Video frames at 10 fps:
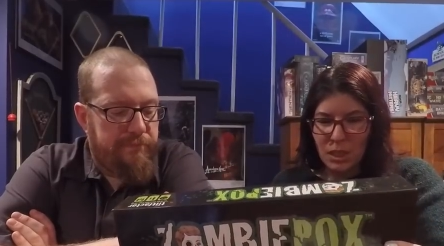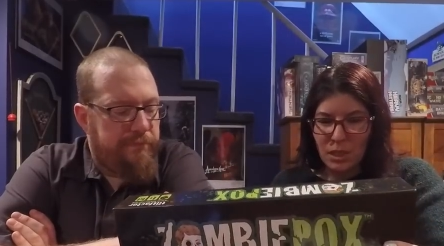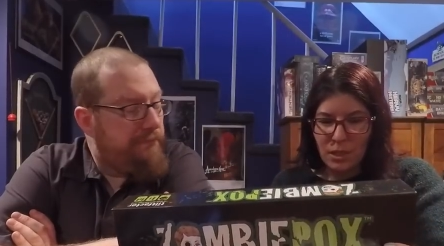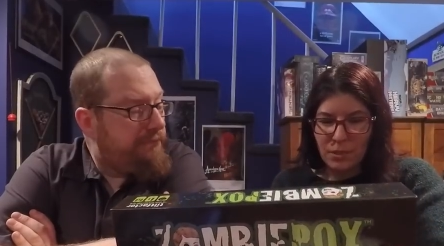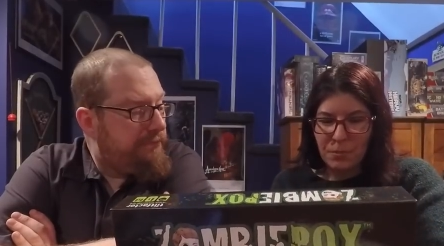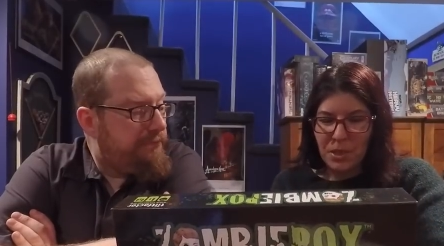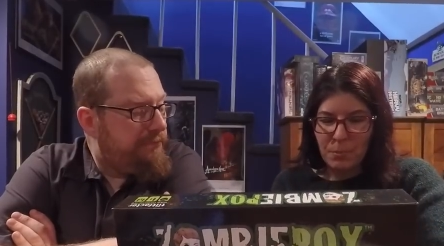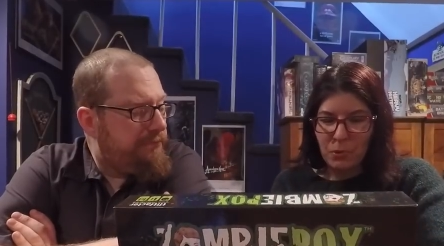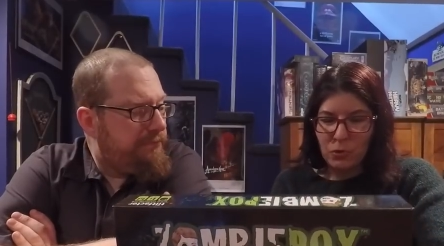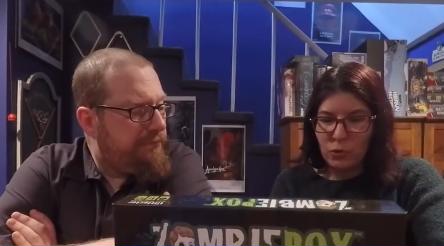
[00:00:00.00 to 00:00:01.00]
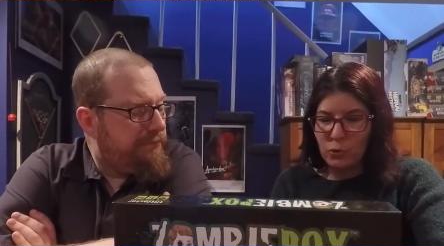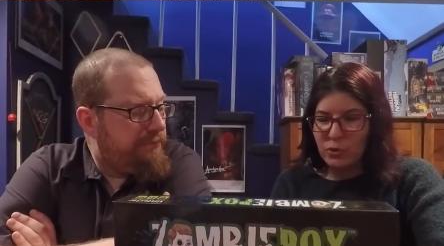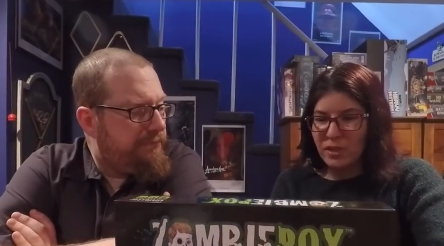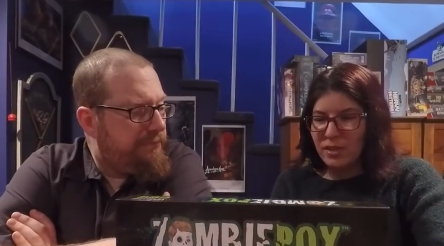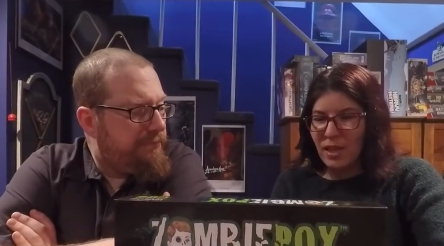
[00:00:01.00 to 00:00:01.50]
Speaker 1: the people who
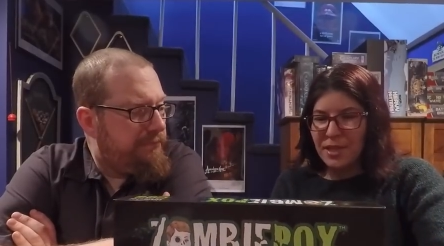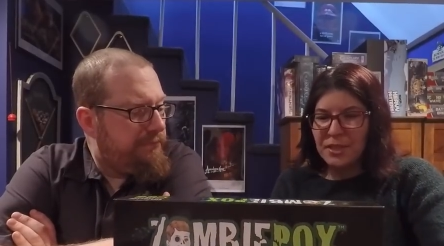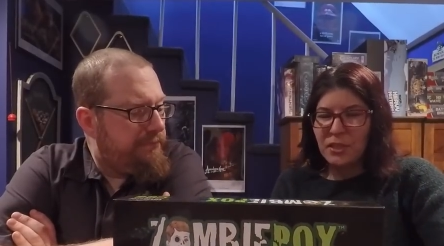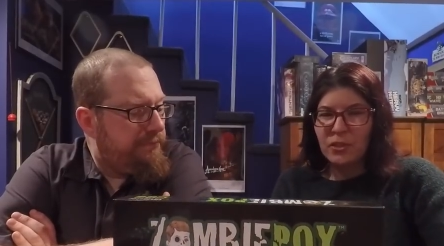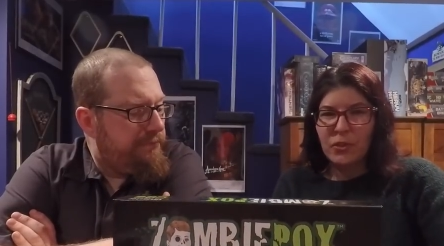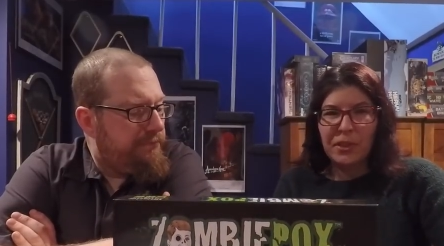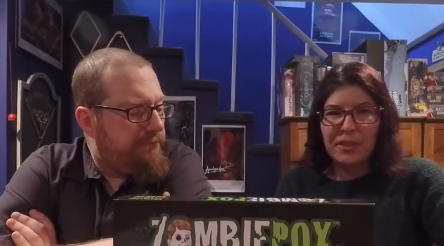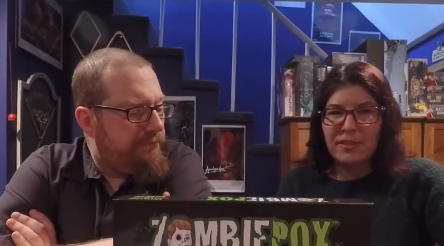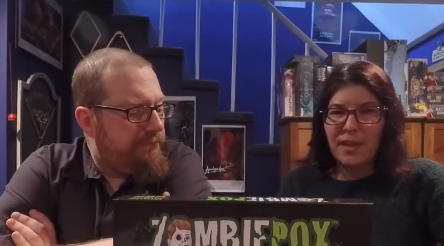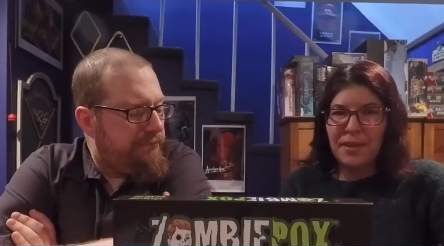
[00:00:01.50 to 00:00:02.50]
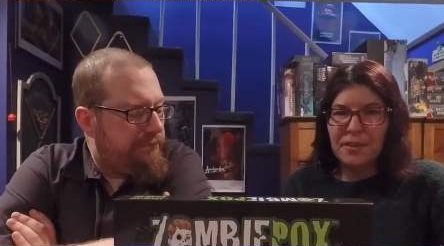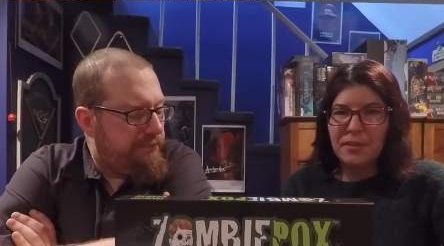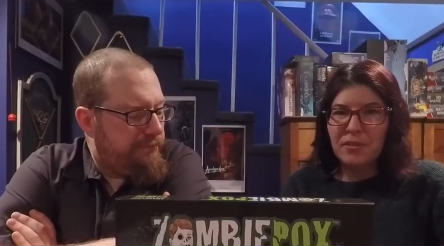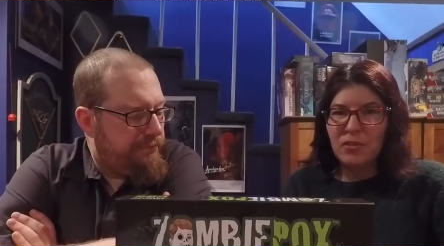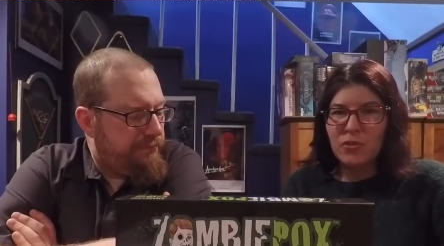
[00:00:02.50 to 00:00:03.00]
designed it are like
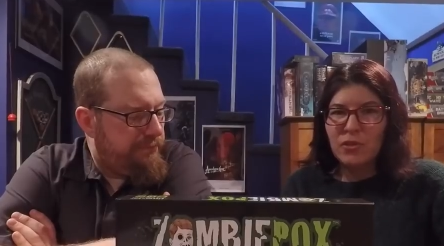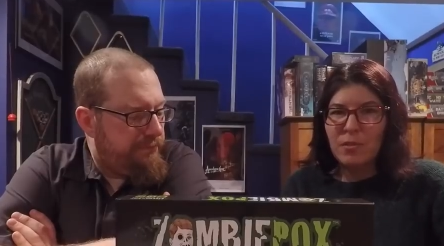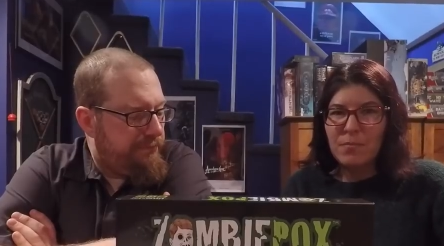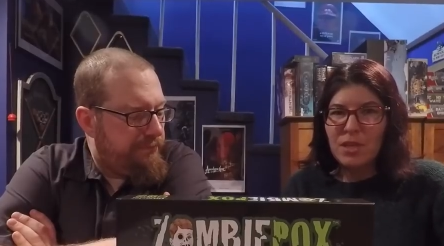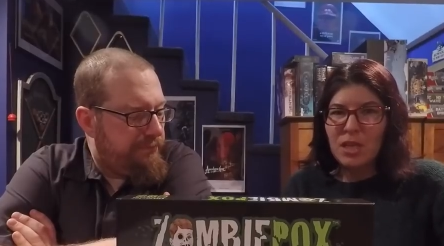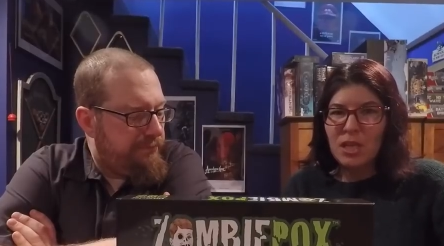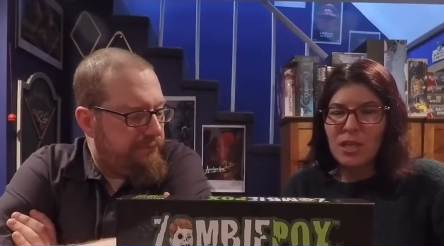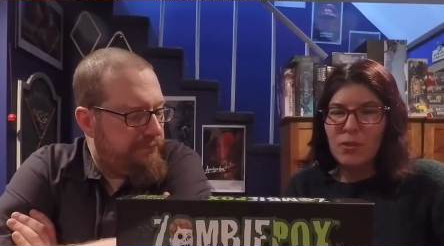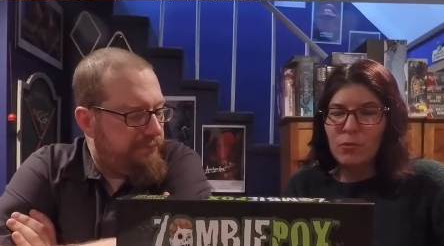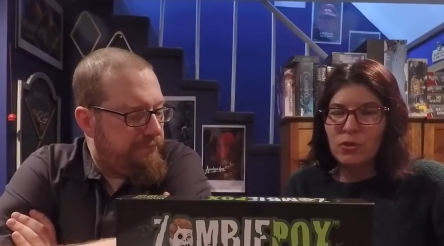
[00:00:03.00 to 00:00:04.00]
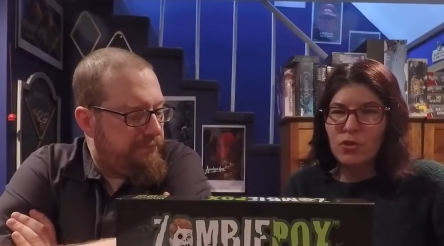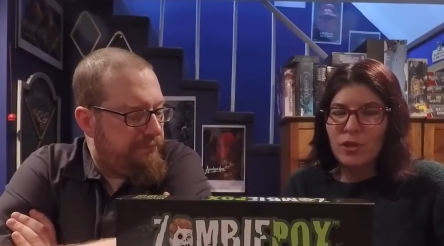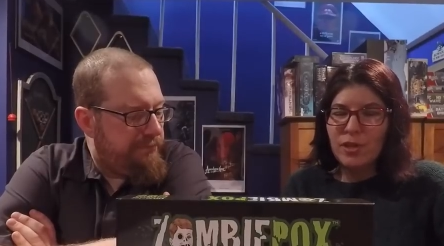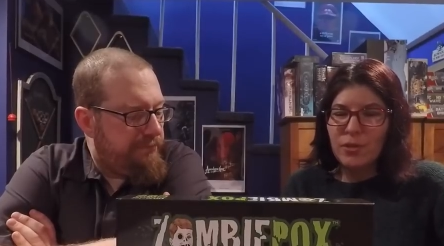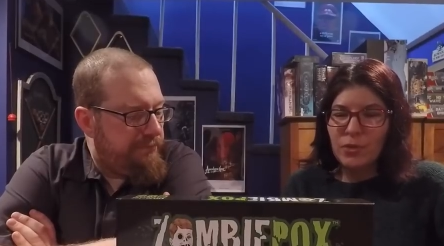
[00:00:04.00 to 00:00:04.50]
scientists or something, and they were
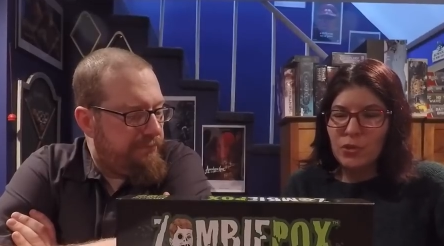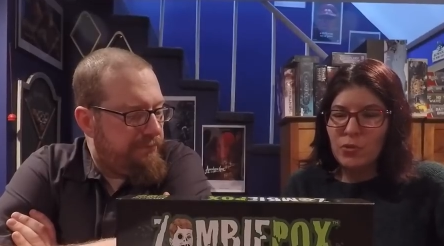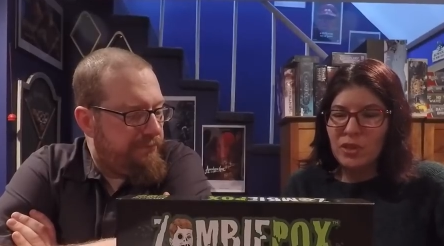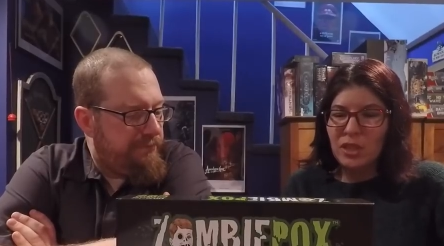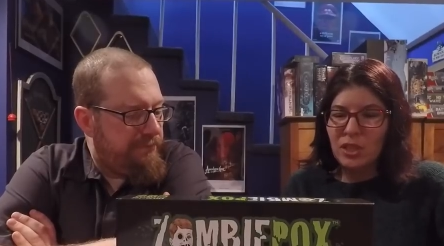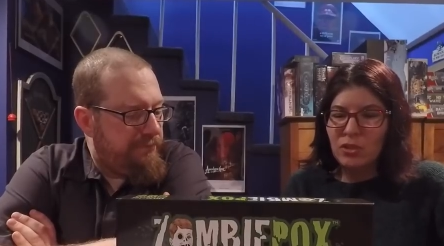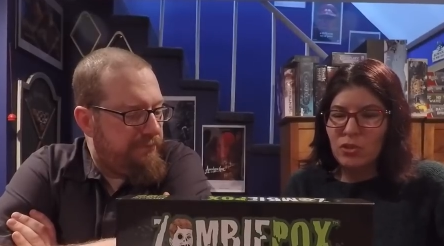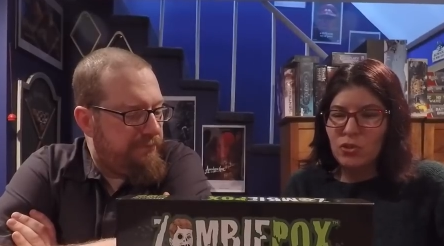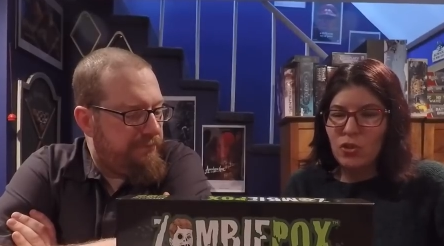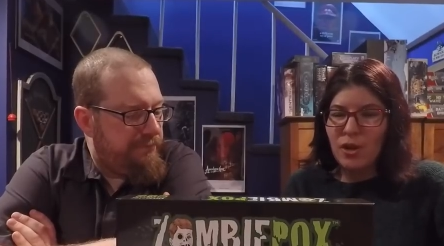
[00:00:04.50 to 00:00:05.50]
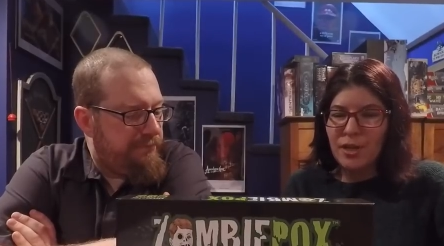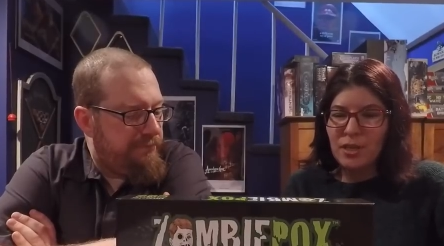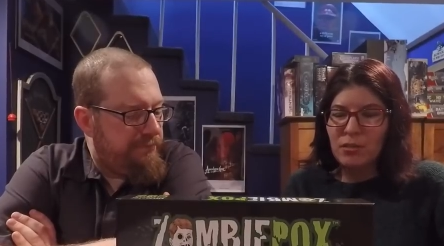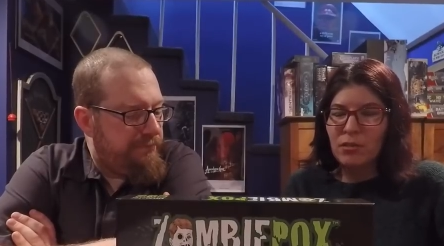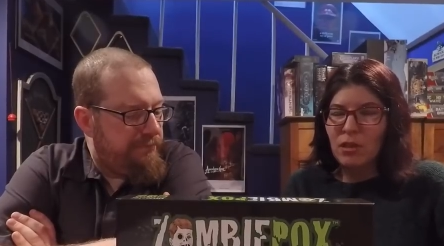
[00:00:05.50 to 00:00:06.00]
trying they were using it to try
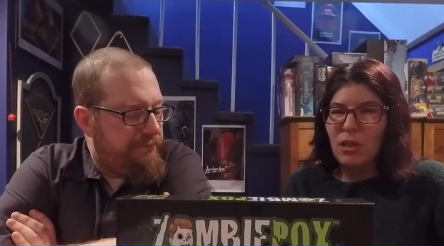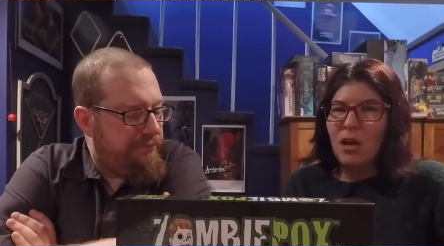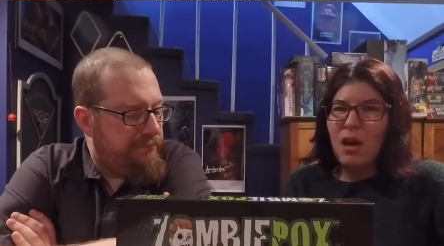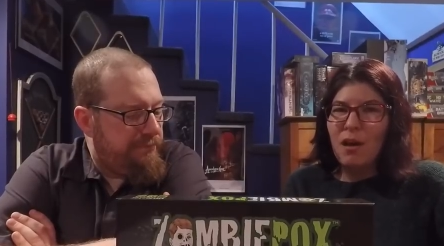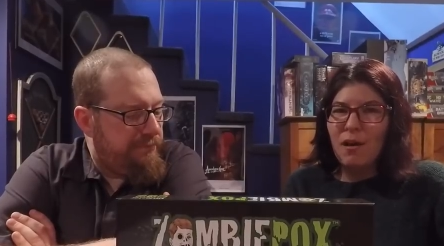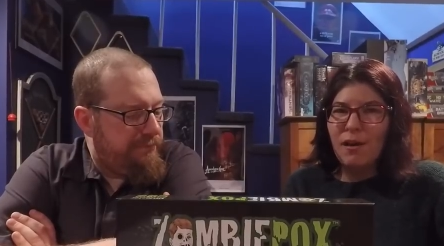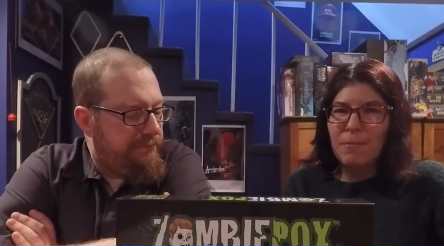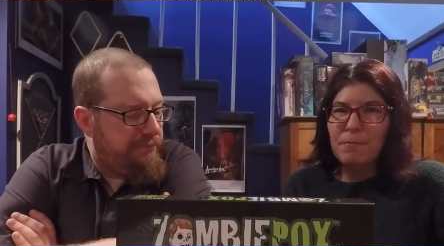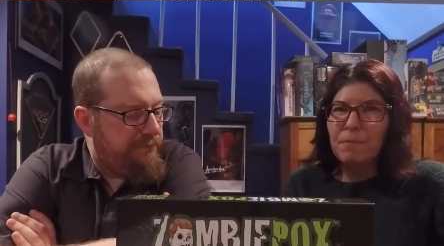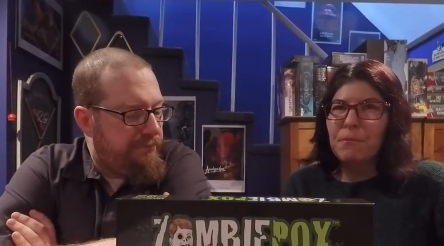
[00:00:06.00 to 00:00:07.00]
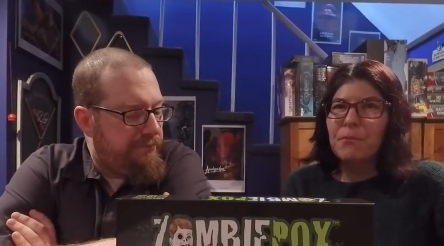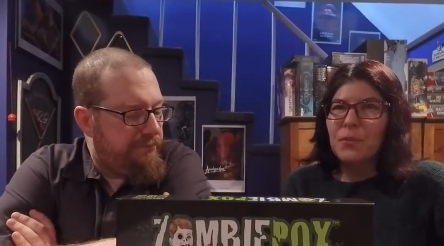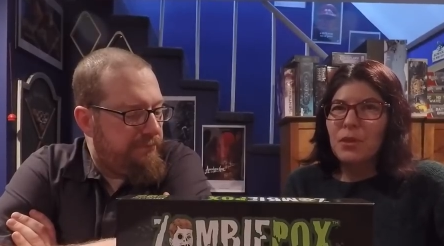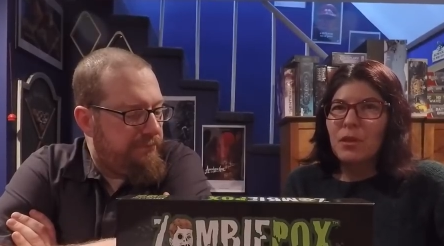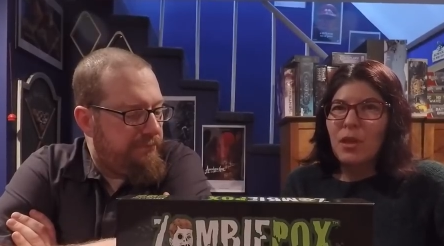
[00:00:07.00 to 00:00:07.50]
and um,
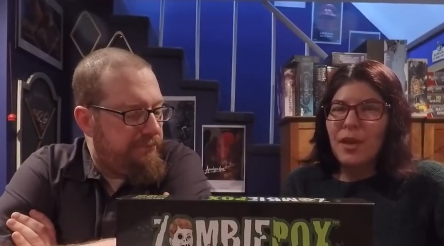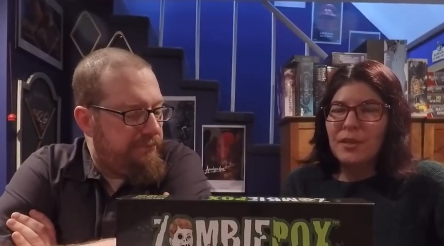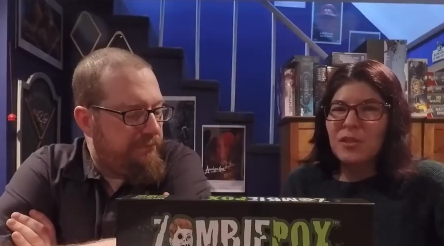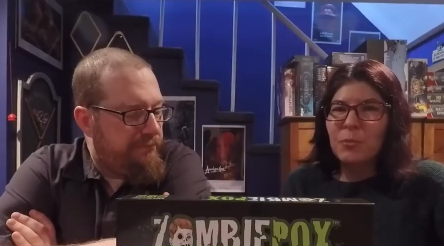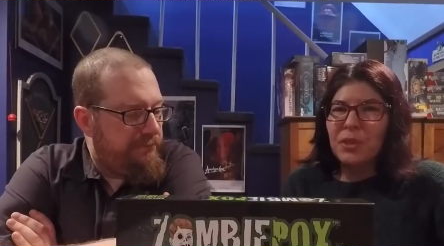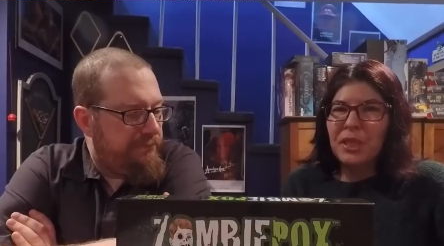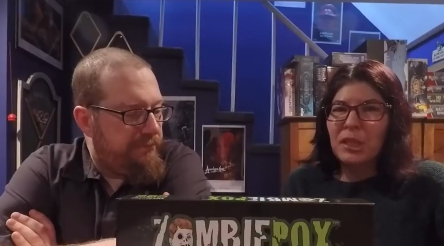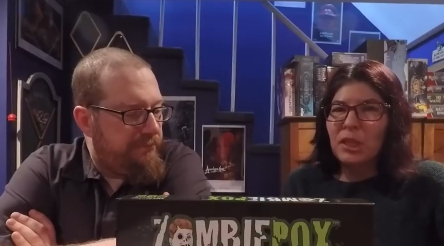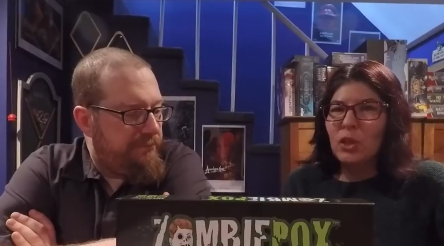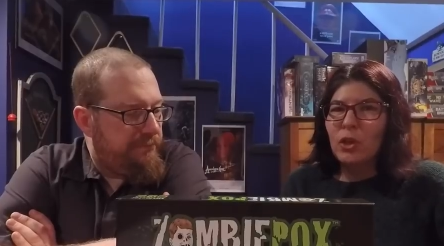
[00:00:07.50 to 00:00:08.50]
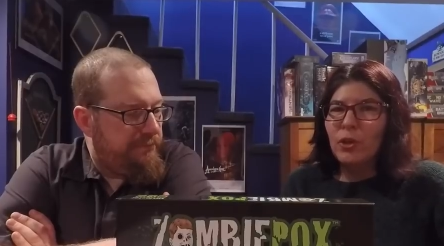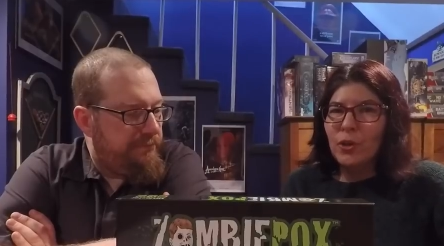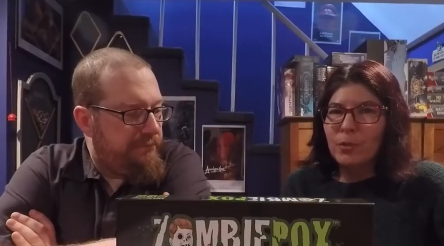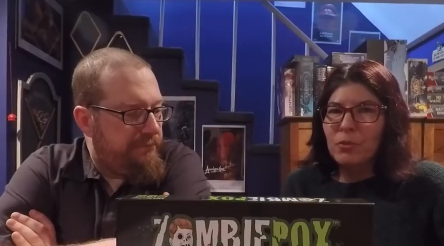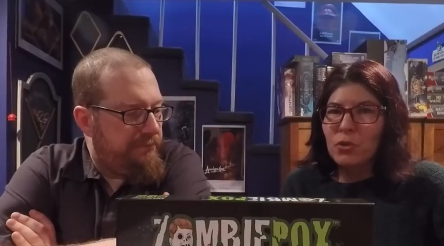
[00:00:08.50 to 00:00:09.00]
explain like
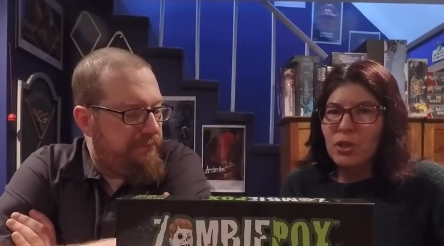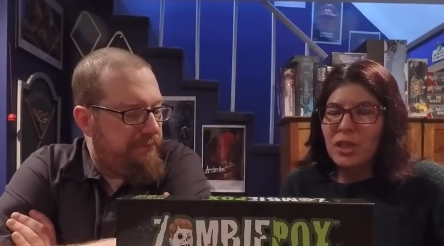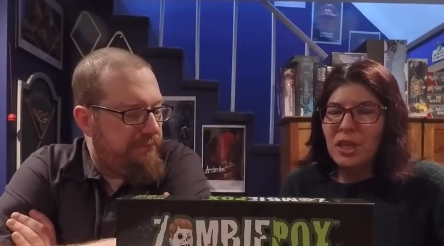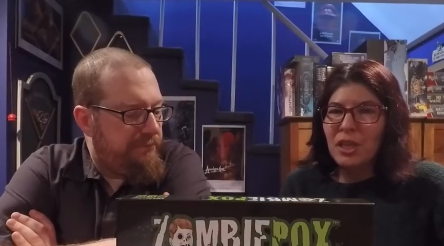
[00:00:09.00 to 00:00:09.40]
herd immunity